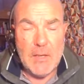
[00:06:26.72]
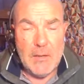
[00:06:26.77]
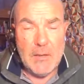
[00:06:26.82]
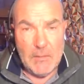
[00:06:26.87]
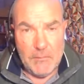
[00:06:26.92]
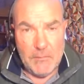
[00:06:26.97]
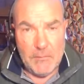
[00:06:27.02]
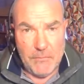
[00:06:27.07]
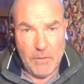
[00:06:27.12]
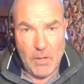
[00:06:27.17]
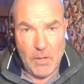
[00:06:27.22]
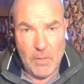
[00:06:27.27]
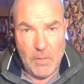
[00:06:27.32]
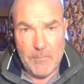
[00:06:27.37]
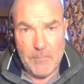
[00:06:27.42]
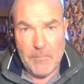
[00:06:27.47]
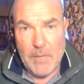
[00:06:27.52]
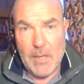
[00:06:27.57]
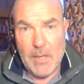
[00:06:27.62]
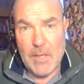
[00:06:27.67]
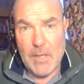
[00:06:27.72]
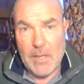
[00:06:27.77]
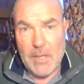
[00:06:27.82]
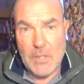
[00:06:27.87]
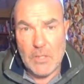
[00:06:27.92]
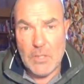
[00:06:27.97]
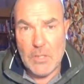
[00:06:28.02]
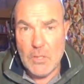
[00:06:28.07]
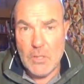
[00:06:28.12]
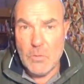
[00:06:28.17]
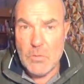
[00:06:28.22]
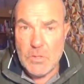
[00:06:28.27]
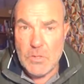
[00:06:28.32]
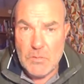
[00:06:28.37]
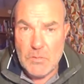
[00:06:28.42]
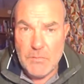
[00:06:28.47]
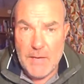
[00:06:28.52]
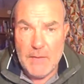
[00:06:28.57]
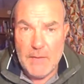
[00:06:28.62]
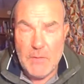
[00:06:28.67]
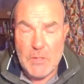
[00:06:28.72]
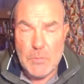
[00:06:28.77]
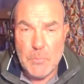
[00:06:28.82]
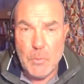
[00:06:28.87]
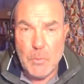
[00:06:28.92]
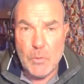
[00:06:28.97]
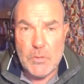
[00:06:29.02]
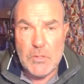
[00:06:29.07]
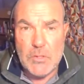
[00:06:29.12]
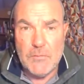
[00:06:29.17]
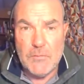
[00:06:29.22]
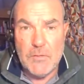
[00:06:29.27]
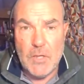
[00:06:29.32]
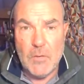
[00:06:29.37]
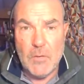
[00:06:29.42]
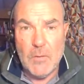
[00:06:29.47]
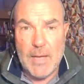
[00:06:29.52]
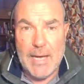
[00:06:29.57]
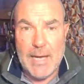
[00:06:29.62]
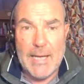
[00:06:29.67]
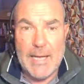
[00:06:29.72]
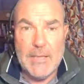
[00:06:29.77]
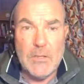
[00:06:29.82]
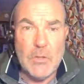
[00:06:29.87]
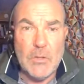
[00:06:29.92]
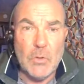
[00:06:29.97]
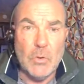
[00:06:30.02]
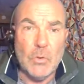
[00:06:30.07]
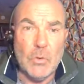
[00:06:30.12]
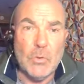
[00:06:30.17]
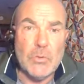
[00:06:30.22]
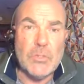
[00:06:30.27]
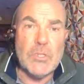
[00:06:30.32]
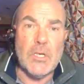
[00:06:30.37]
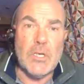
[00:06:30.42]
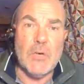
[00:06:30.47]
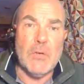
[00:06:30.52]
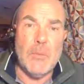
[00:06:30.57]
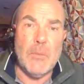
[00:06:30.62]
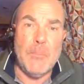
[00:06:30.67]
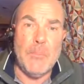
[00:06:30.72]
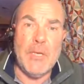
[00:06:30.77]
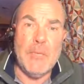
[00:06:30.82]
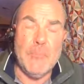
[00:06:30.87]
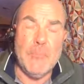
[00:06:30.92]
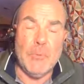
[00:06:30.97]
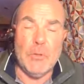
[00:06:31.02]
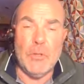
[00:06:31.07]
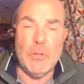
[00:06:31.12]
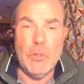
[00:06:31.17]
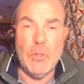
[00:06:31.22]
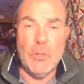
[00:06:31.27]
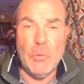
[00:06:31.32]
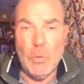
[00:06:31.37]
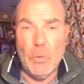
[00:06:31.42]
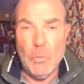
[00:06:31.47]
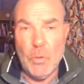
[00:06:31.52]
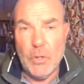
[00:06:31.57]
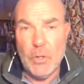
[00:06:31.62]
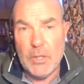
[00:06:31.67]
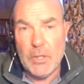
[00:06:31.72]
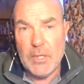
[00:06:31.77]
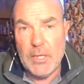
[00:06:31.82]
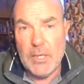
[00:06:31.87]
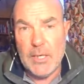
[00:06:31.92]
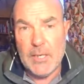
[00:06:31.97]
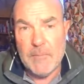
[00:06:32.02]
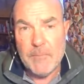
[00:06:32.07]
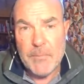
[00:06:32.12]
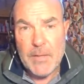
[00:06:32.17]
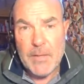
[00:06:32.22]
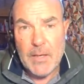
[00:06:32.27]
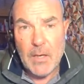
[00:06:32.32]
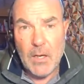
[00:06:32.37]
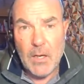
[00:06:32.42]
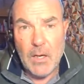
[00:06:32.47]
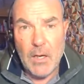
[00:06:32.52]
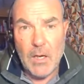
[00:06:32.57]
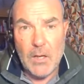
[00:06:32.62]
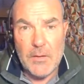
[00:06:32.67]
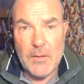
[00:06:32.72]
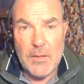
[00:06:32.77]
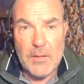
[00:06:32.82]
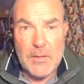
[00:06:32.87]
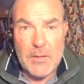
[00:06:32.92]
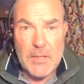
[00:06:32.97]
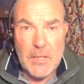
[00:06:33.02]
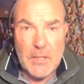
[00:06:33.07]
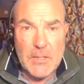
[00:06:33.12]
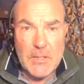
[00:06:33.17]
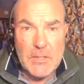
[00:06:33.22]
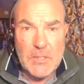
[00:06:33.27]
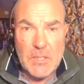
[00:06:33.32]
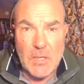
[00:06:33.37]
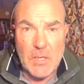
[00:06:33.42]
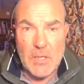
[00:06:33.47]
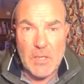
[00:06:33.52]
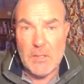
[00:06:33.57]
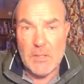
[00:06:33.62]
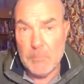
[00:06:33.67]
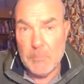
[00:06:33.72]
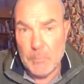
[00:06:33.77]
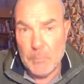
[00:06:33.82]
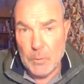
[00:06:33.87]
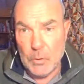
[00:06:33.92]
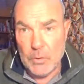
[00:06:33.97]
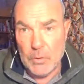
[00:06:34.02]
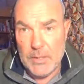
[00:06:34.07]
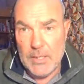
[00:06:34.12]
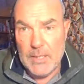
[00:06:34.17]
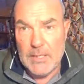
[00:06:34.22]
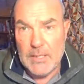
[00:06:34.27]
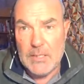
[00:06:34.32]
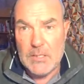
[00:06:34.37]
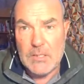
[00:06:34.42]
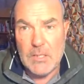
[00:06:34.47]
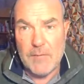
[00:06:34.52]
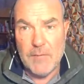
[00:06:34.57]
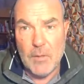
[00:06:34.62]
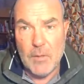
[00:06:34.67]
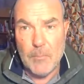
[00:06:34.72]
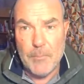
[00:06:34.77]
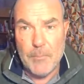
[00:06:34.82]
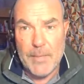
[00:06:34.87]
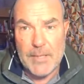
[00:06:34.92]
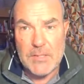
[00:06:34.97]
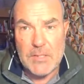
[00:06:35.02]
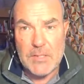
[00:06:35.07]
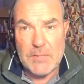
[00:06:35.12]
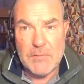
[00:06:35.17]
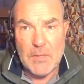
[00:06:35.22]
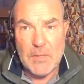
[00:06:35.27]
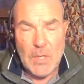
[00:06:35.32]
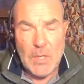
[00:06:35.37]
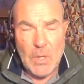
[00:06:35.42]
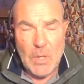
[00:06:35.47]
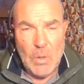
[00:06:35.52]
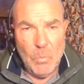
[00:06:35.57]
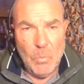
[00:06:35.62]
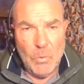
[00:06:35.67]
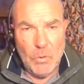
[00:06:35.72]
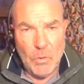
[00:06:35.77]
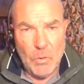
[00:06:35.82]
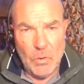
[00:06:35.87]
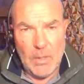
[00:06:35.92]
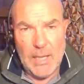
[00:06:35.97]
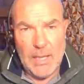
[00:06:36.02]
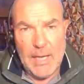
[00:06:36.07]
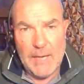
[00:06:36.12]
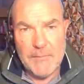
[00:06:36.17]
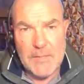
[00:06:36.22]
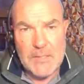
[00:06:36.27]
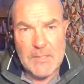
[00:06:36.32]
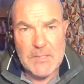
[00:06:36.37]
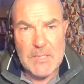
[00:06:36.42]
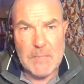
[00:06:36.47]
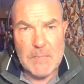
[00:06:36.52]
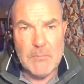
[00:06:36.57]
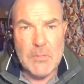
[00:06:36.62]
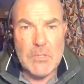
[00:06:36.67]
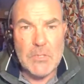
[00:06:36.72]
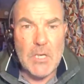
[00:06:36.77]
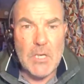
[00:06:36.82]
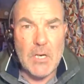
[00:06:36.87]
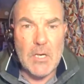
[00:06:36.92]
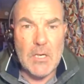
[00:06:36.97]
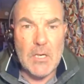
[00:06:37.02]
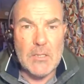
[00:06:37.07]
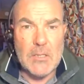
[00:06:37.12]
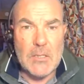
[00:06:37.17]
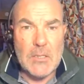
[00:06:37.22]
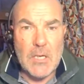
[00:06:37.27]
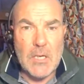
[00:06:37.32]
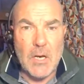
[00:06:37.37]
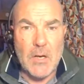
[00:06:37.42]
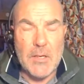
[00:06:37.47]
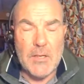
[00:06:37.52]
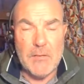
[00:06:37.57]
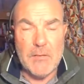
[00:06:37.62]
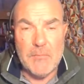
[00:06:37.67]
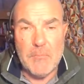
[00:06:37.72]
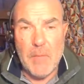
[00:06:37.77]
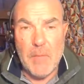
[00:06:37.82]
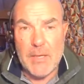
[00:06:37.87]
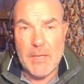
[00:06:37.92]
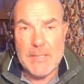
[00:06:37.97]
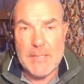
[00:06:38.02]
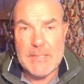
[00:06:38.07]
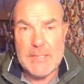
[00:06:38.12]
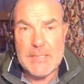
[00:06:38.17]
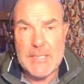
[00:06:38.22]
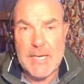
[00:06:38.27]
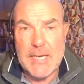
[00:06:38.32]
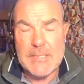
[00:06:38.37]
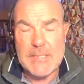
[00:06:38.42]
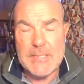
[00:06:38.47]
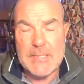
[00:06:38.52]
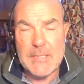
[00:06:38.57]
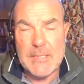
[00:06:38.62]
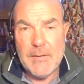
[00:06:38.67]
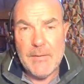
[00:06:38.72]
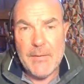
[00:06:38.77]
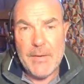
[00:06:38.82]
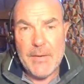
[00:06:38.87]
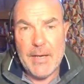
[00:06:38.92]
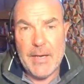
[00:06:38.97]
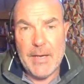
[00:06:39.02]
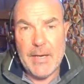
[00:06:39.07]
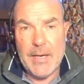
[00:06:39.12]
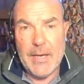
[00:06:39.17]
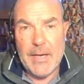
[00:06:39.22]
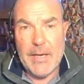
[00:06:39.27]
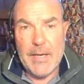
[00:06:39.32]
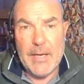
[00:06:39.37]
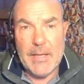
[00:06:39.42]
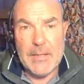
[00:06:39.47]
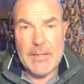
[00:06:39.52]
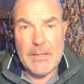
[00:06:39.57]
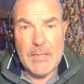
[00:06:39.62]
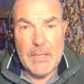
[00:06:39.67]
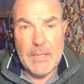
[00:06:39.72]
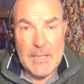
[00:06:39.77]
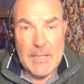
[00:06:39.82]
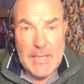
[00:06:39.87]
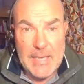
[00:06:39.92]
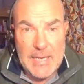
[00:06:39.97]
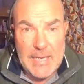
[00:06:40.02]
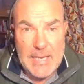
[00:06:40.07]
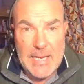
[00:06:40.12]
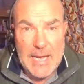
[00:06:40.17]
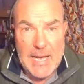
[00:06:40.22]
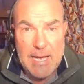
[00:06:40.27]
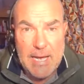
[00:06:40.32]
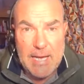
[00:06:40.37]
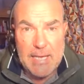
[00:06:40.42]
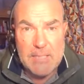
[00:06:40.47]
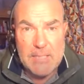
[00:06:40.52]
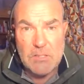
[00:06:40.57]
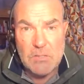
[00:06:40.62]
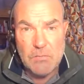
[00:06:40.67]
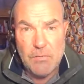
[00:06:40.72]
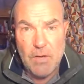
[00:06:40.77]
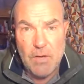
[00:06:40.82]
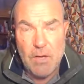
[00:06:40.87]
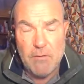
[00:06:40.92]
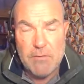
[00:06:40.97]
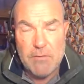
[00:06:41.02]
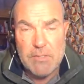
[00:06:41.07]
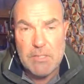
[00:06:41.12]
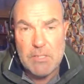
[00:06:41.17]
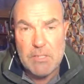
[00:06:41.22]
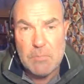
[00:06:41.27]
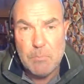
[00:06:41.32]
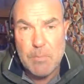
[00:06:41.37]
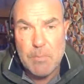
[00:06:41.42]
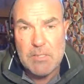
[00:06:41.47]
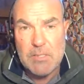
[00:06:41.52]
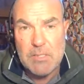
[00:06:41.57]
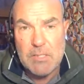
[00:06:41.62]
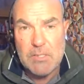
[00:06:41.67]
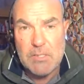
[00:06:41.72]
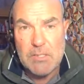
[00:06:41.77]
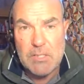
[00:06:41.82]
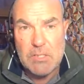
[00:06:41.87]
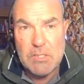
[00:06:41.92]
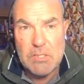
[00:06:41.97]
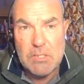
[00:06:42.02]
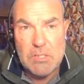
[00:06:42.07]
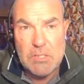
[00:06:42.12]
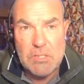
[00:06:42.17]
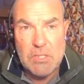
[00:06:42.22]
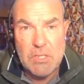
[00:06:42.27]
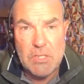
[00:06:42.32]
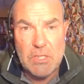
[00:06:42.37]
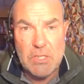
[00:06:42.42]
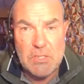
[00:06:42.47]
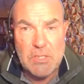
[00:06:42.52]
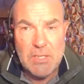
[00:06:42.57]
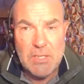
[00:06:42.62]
from uh, the users founders point of view and also the people who were working on the other side employees of OnPassive would all have the similar kind of mindset uh, that he has as far as this business is concerned.